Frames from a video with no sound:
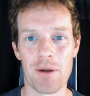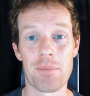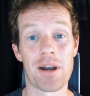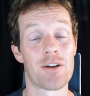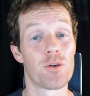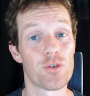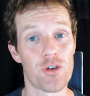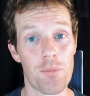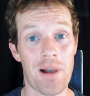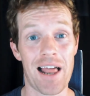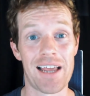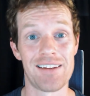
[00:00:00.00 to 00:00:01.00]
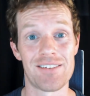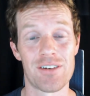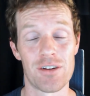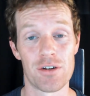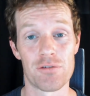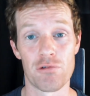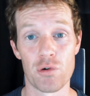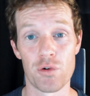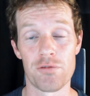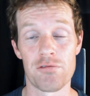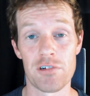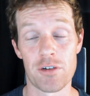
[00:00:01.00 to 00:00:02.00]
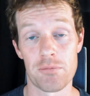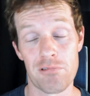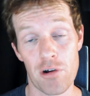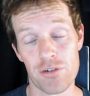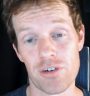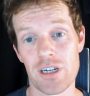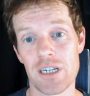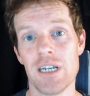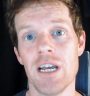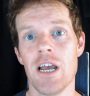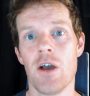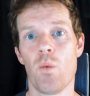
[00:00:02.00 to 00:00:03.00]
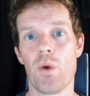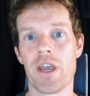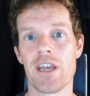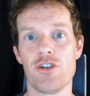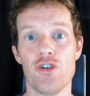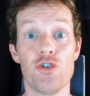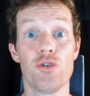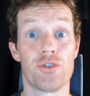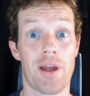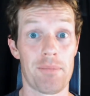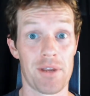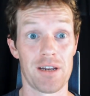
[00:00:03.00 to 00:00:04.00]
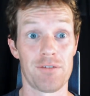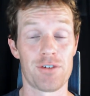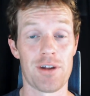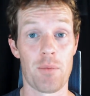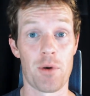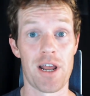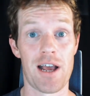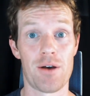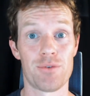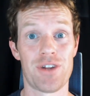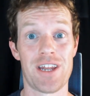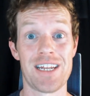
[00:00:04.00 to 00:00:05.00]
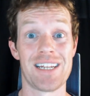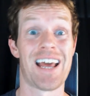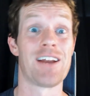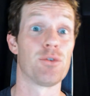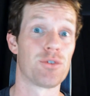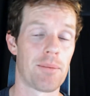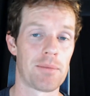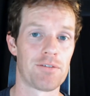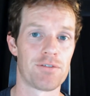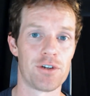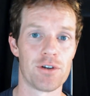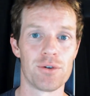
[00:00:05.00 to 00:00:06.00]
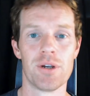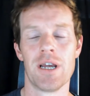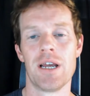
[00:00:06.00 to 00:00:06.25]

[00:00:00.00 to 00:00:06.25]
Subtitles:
But it also plays to this rule of reciprocity, where you do something for someone else and then they do something for you.